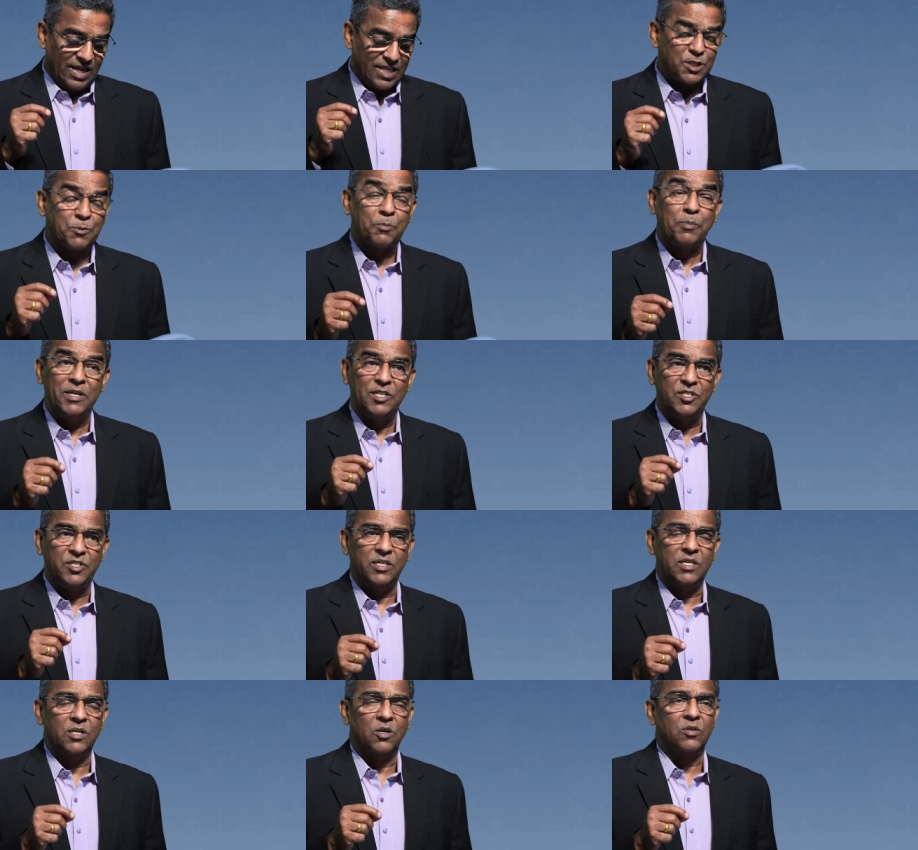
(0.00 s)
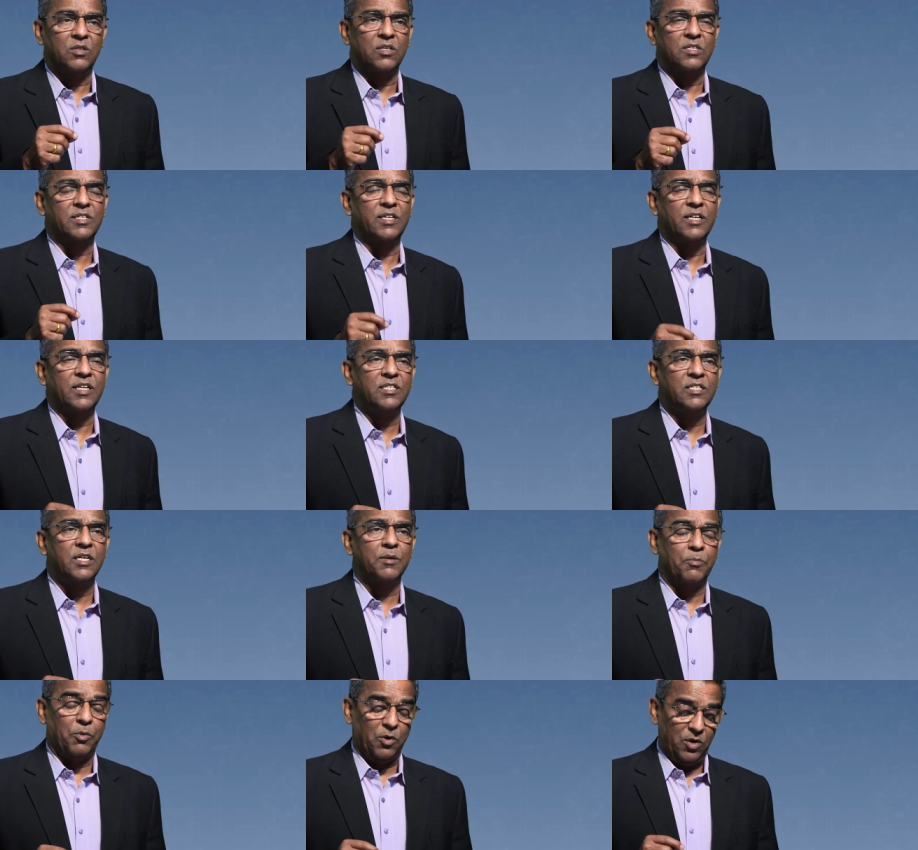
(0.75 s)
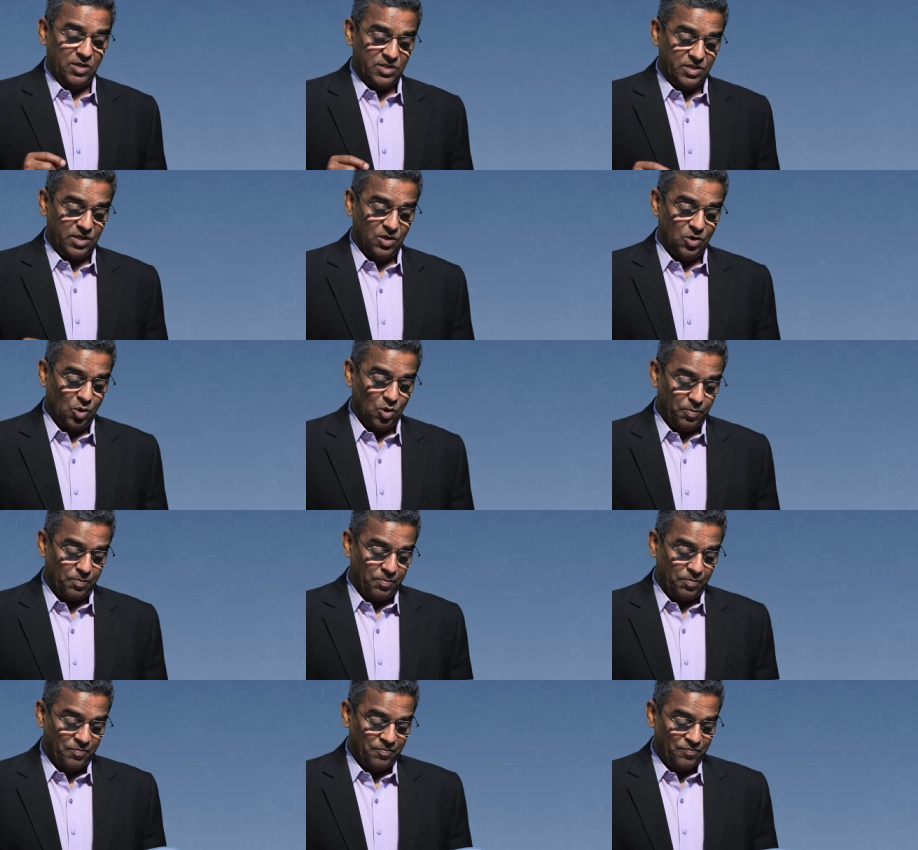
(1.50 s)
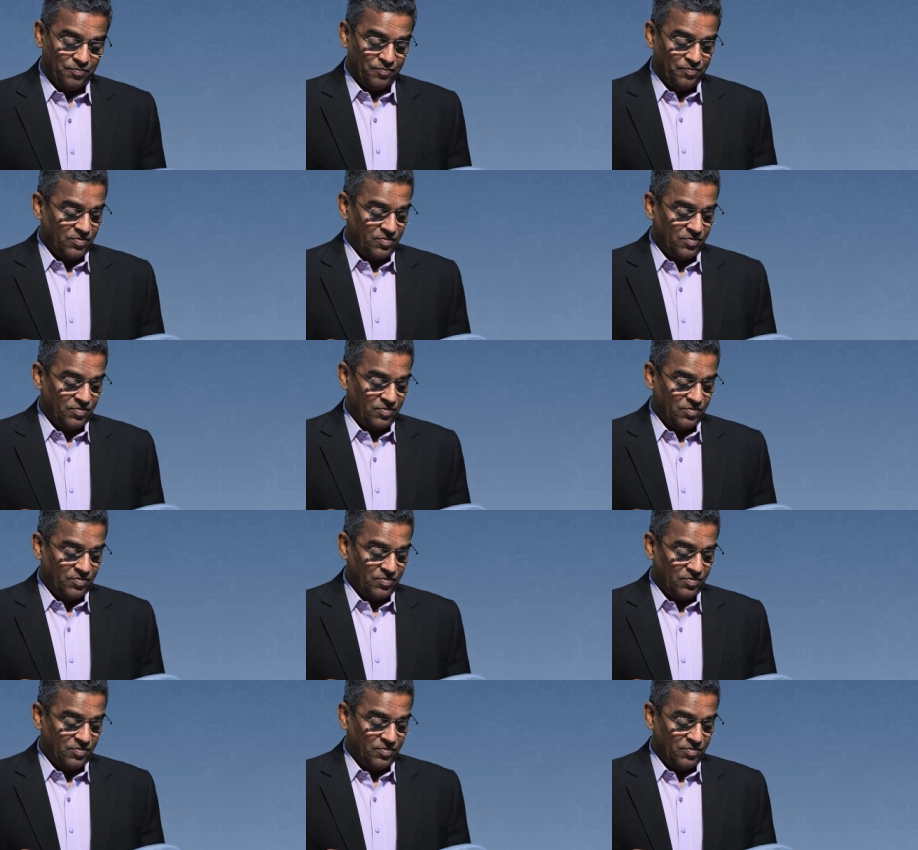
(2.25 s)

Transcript: SPG or the Strategic Policy Group